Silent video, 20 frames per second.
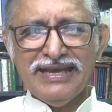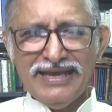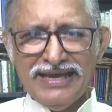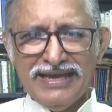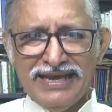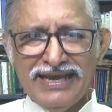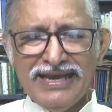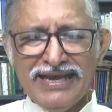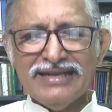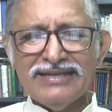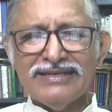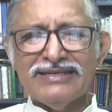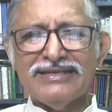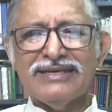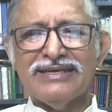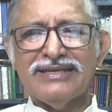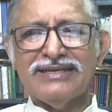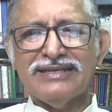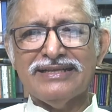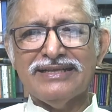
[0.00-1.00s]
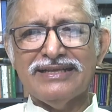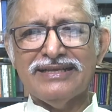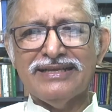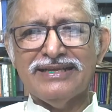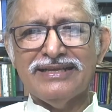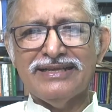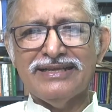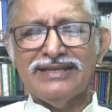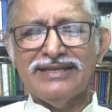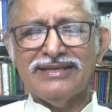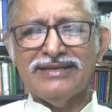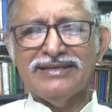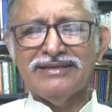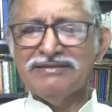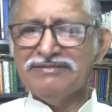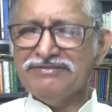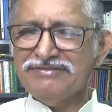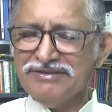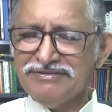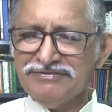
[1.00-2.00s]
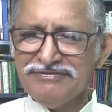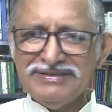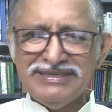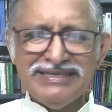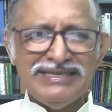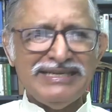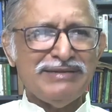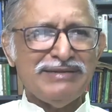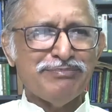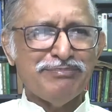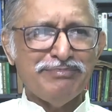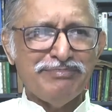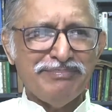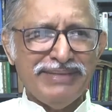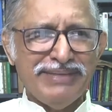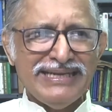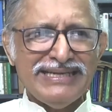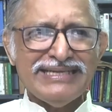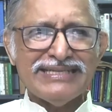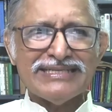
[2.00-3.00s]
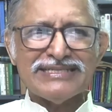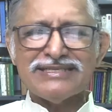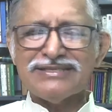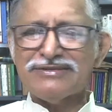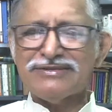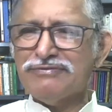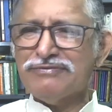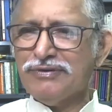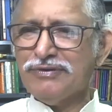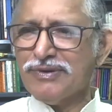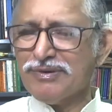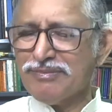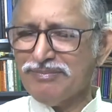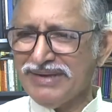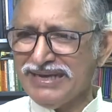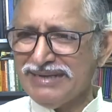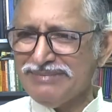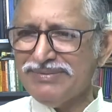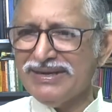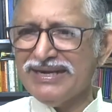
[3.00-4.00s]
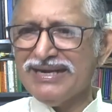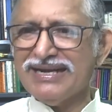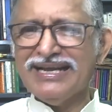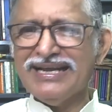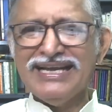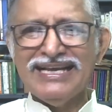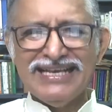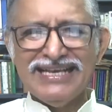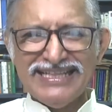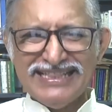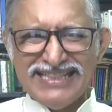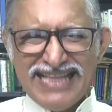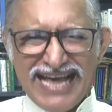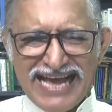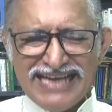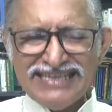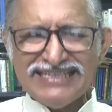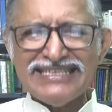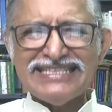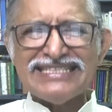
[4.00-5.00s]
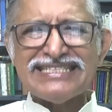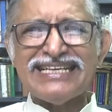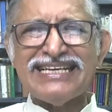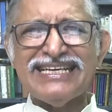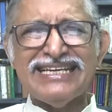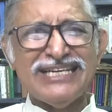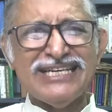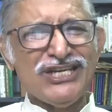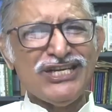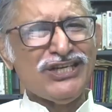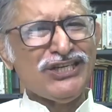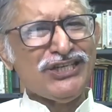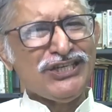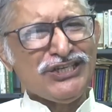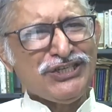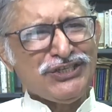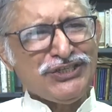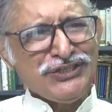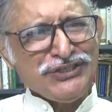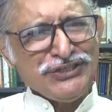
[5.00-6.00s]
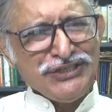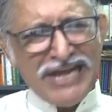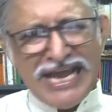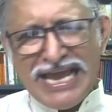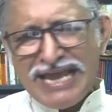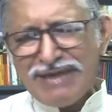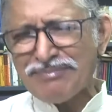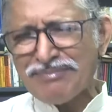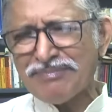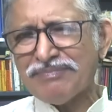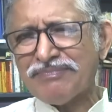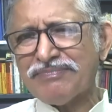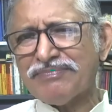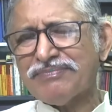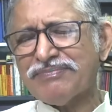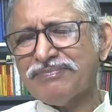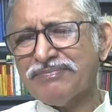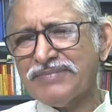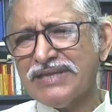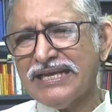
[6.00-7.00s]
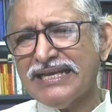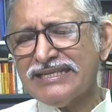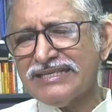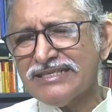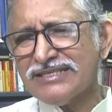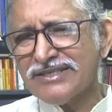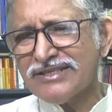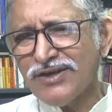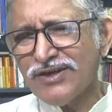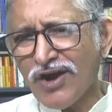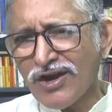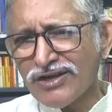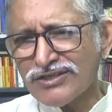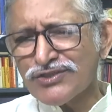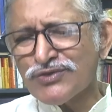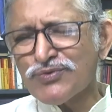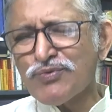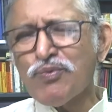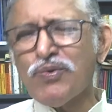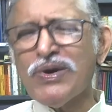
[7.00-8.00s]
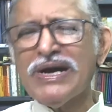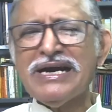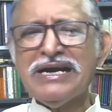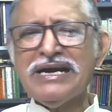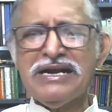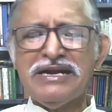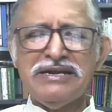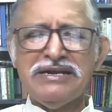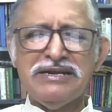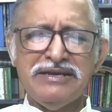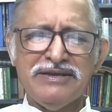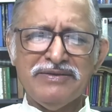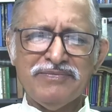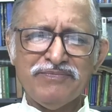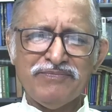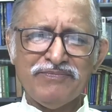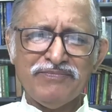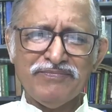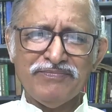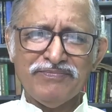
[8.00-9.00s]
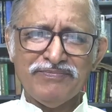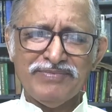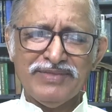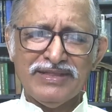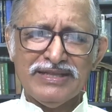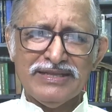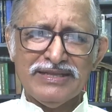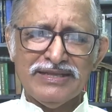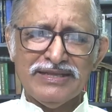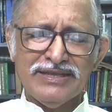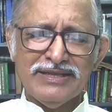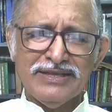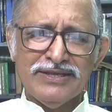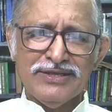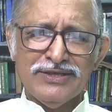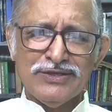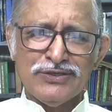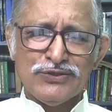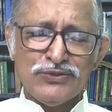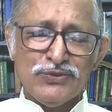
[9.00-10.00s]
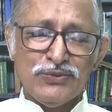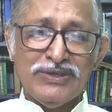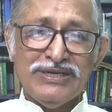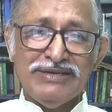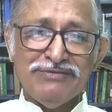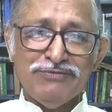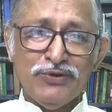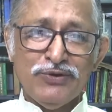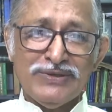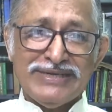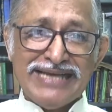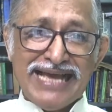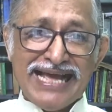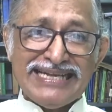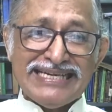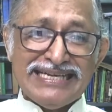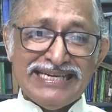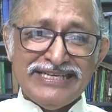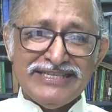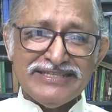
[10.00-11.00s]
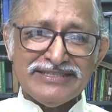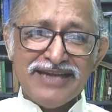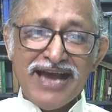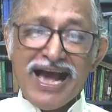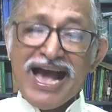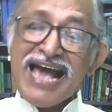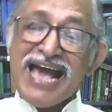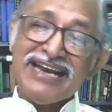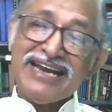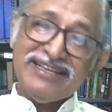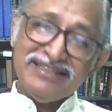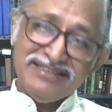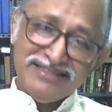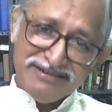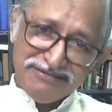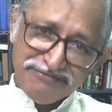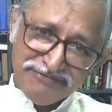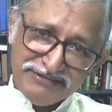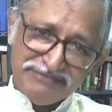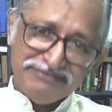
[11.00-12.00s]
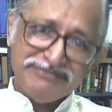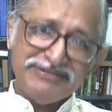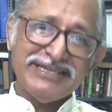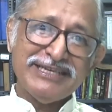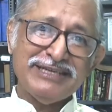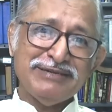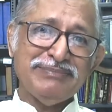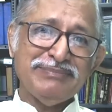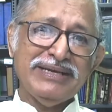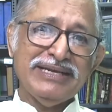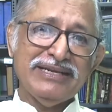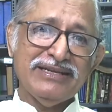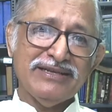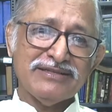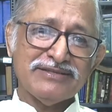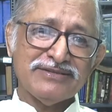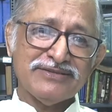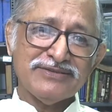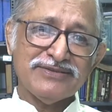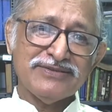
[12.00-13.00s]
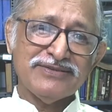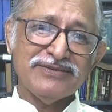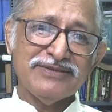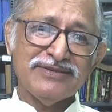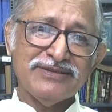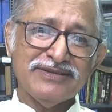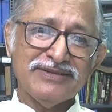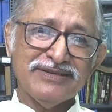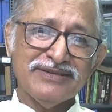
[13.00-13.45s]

And 15 minutes for Bible, that is a shame. It is God's word so devote at least another 15 minutes